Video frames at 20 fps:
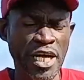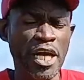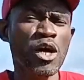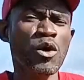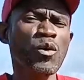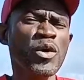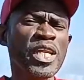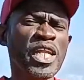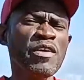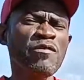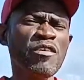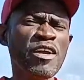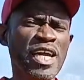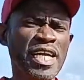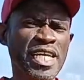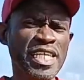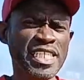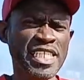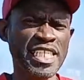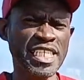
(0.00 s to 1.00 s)
Whenever you're
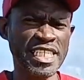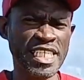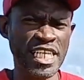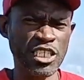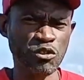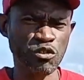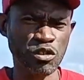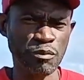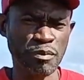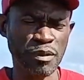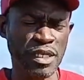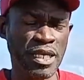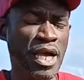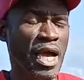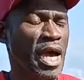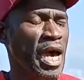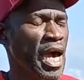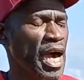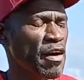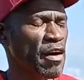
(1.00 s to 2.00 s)
getting in touch with me,
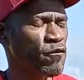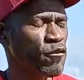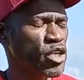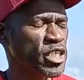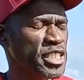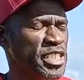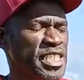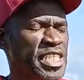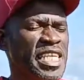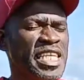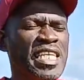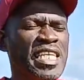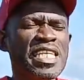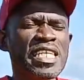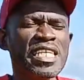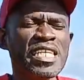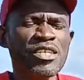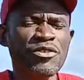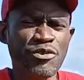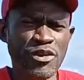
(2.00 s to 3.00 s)
avoid
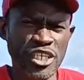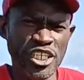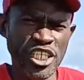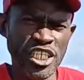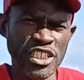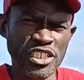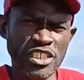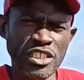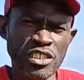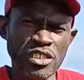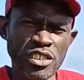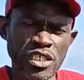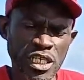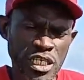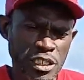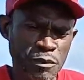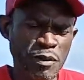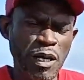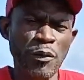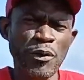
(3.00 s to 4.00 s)
greetings,
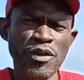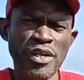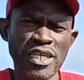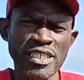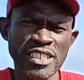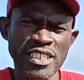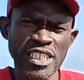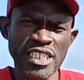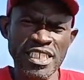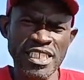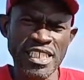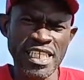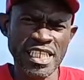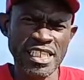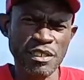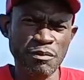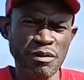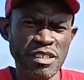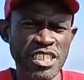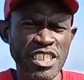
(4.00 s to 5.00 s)
especially when I send text
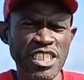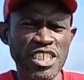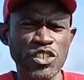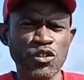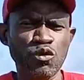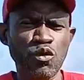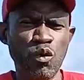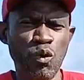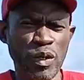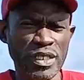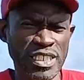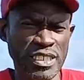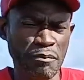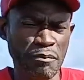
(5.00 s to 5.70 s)
messages or WhatsApp